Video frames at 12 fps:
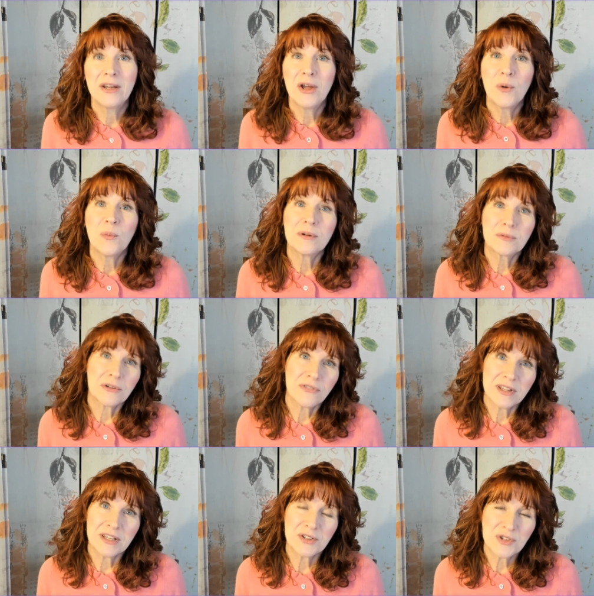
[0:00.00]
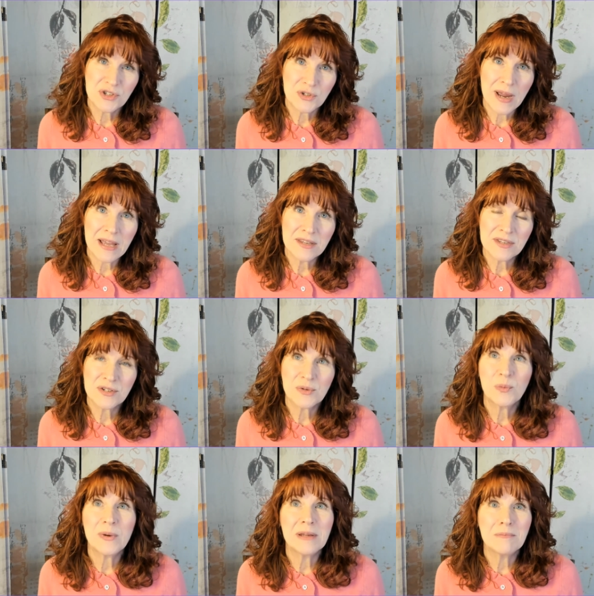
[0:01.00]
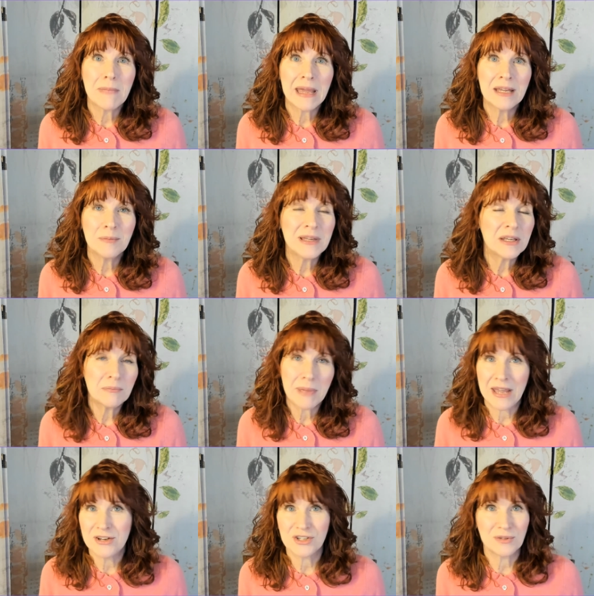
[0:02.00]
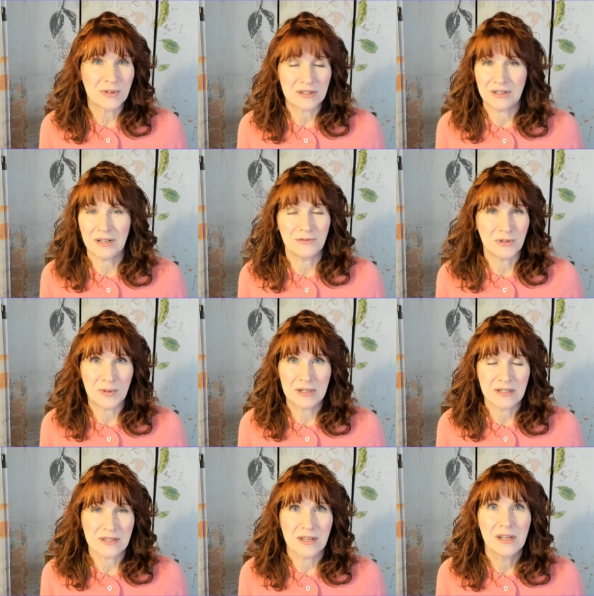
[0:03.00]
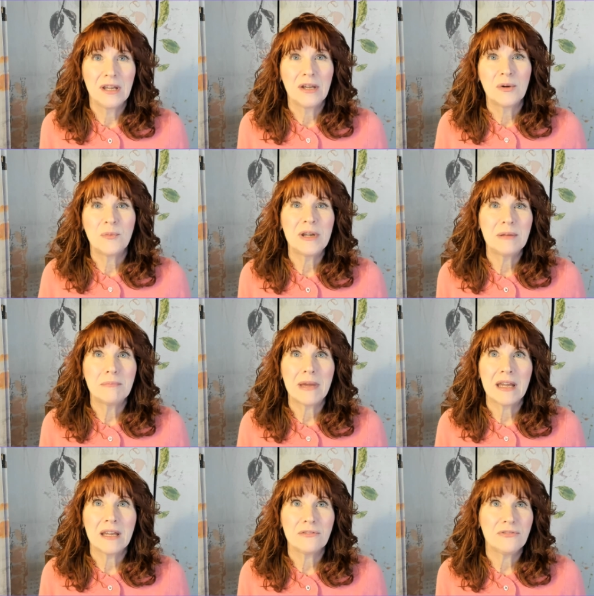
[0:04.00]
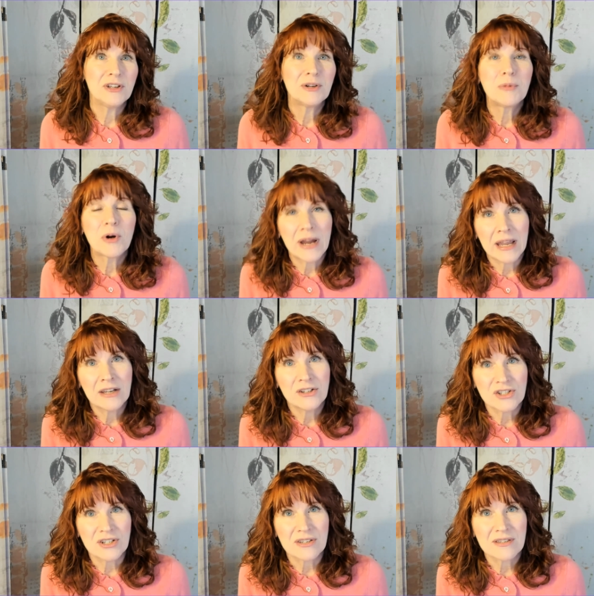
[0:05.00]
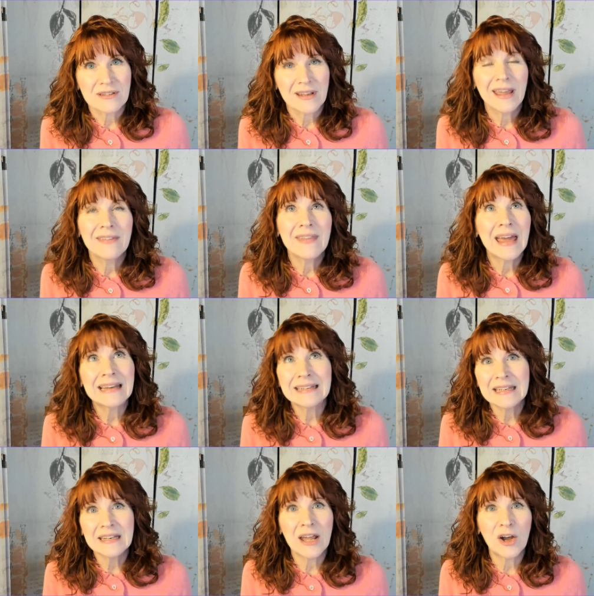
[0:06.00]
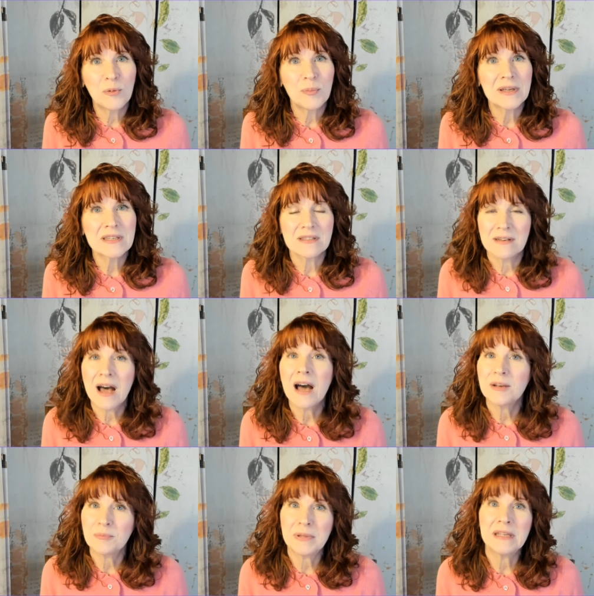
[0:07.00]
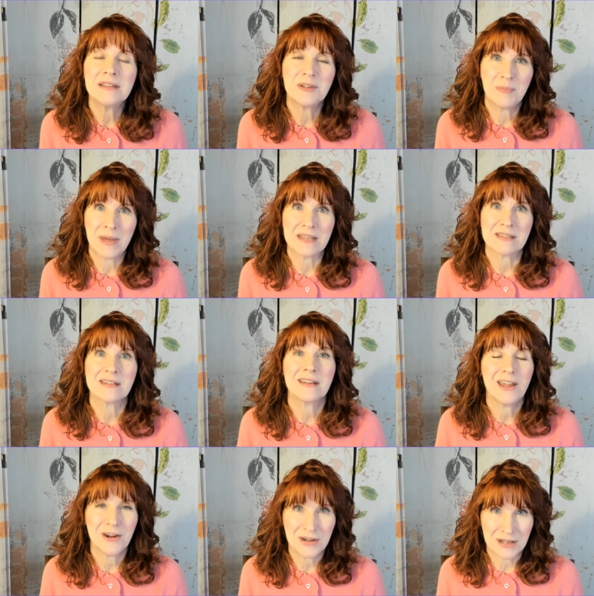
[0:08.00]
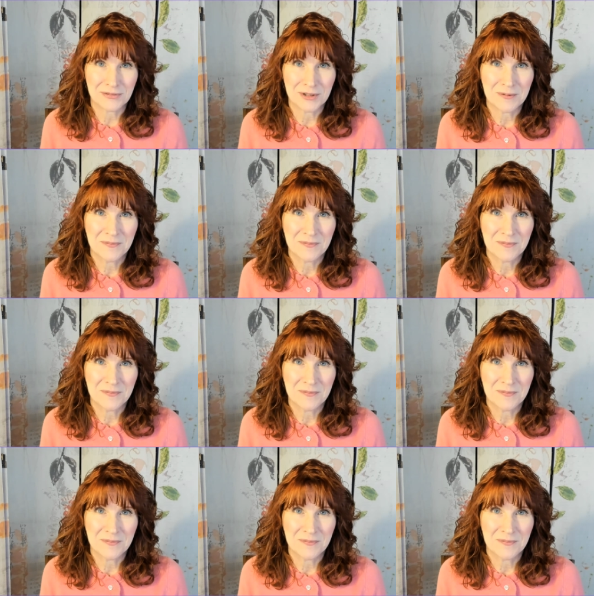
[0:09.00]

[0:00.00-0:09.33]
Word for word: When we're feeling stressed, we may be impatient with loved ones. We may feel more anxious, and that can help us not be the best caregiver.